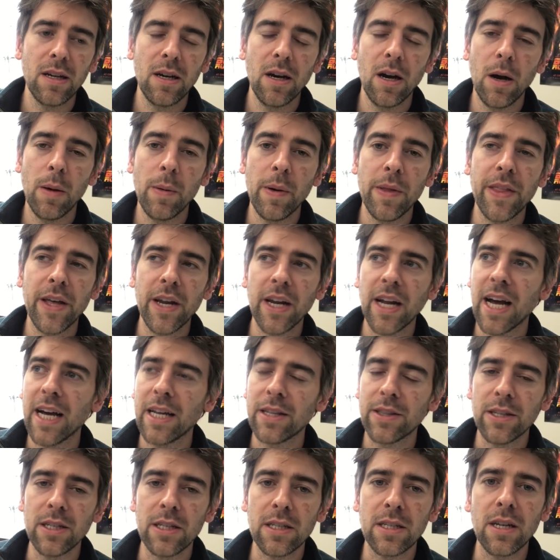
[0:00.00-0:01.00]
And then I
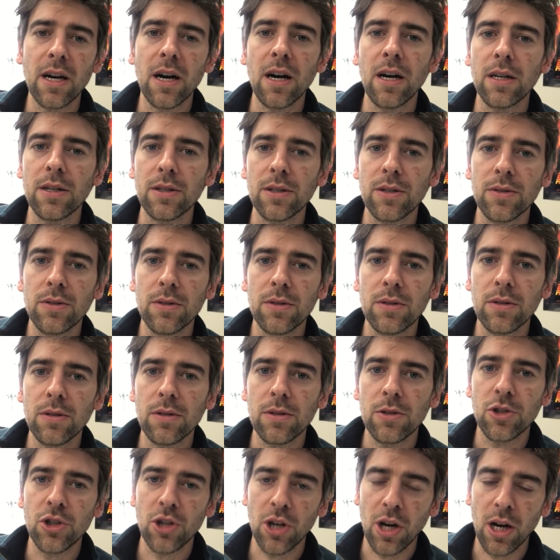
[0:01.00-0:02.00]
had the Dart
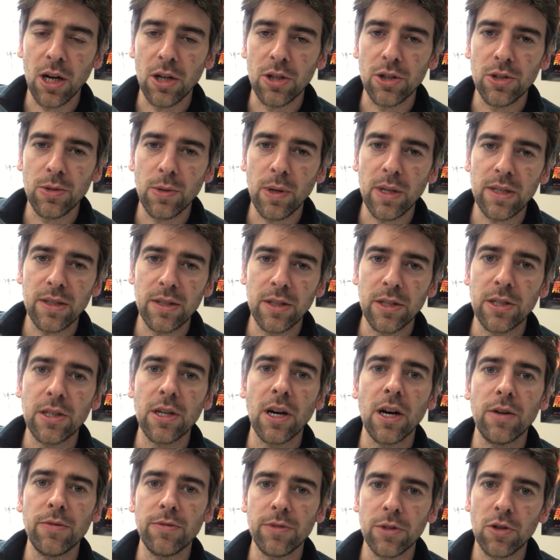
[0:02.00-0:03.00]
charge, so that's the
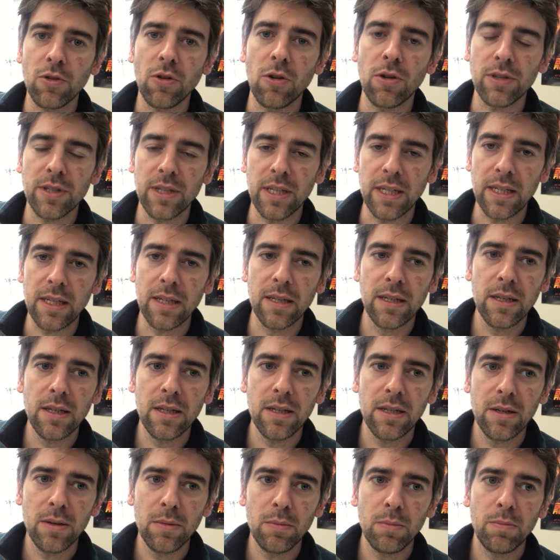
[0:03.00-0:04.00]
Dartford crossing,
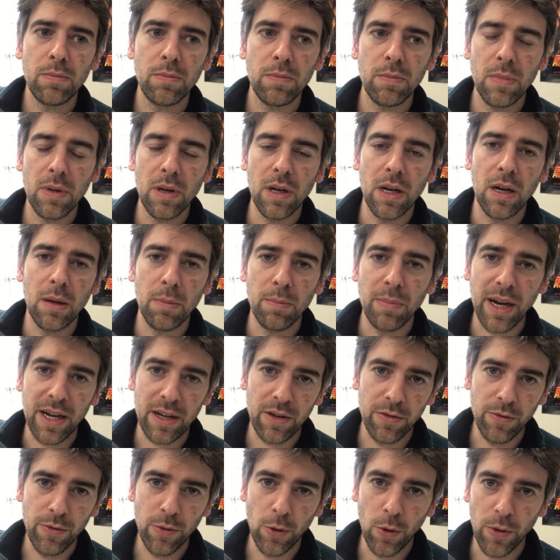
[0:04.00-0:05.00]
back
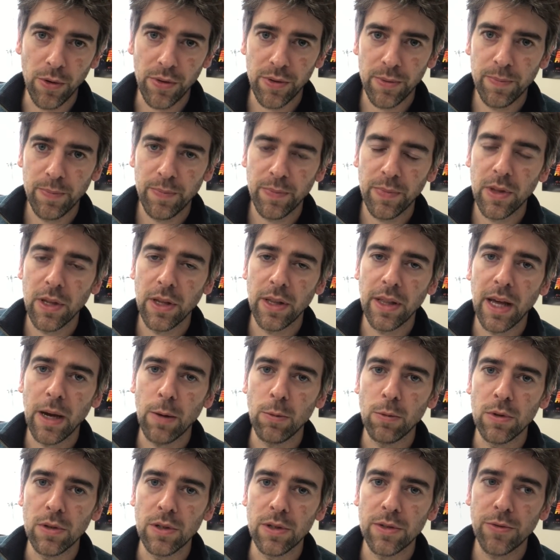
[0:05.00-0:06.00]
and forth, and
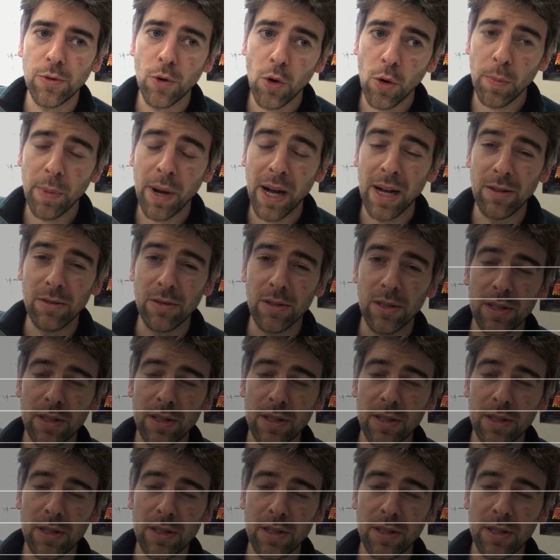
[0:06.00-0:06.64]
that was £4.